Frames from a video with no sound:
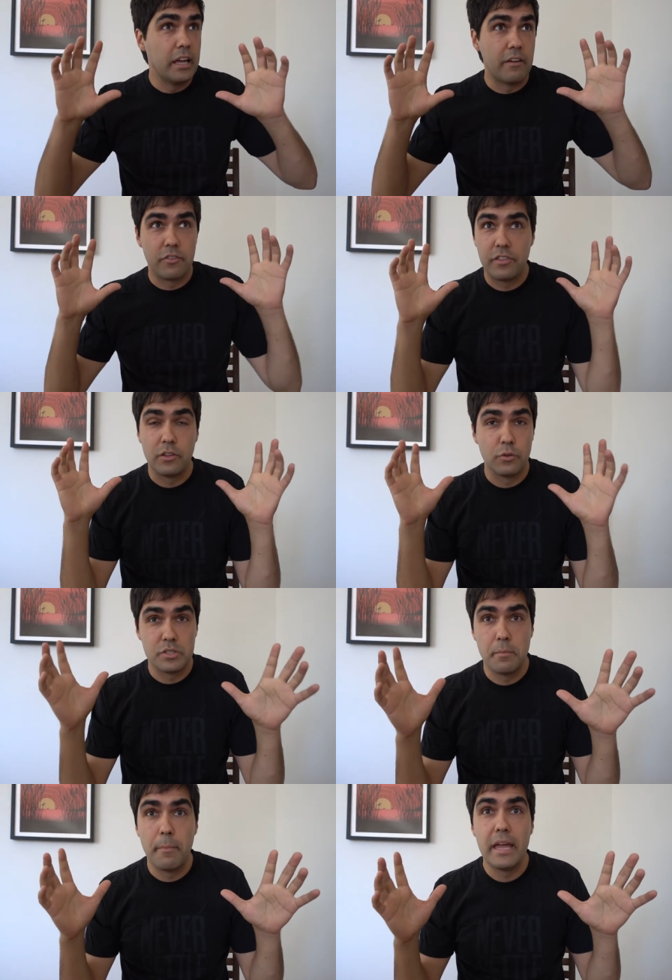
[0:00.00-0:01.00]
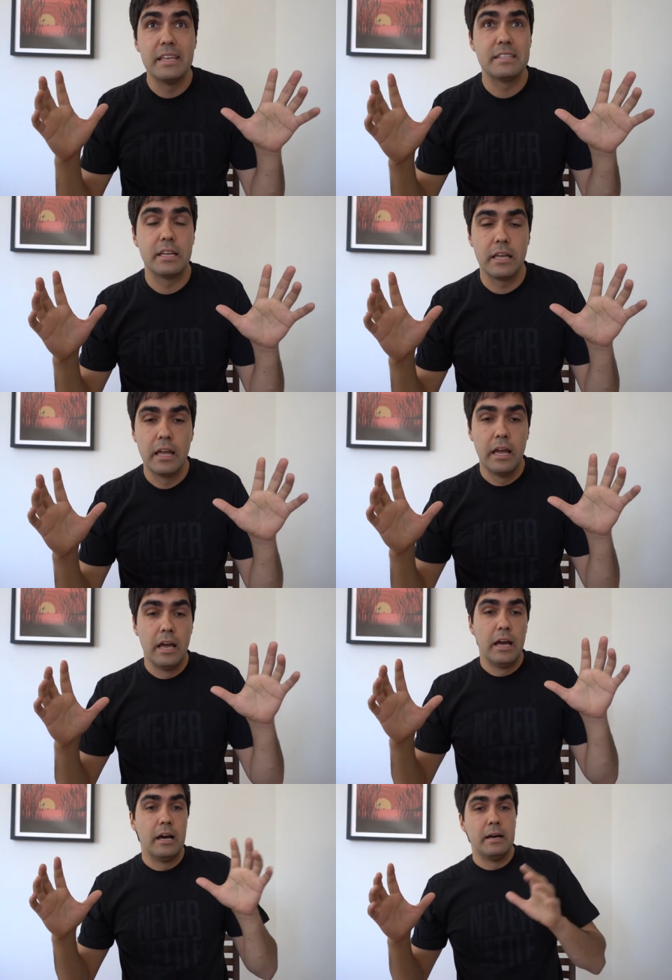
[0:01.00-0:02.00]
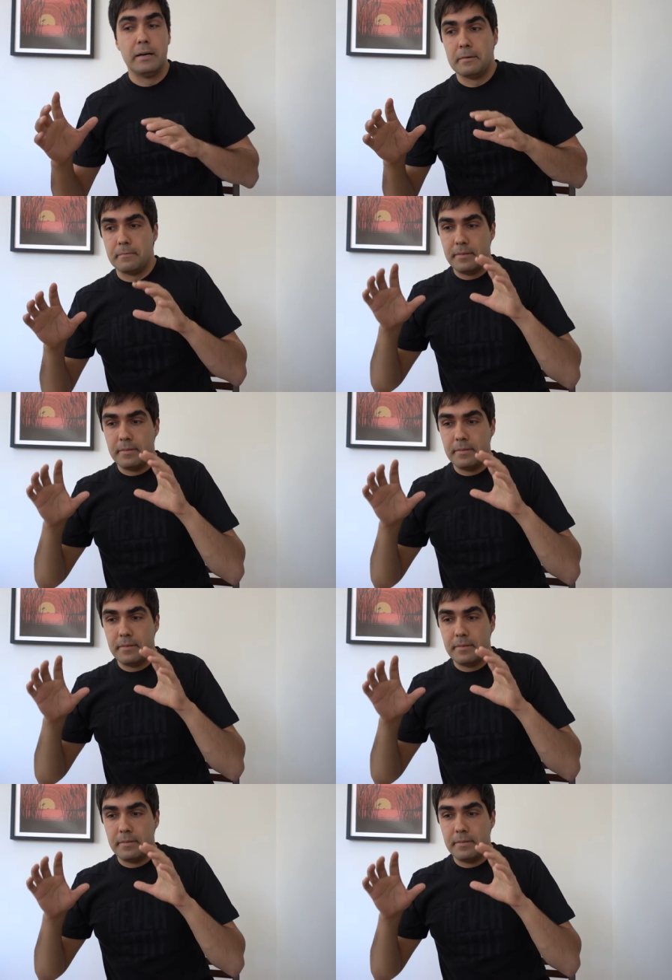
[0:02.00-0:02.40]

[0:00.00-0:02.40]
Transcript: Everything looks amazing. Uh,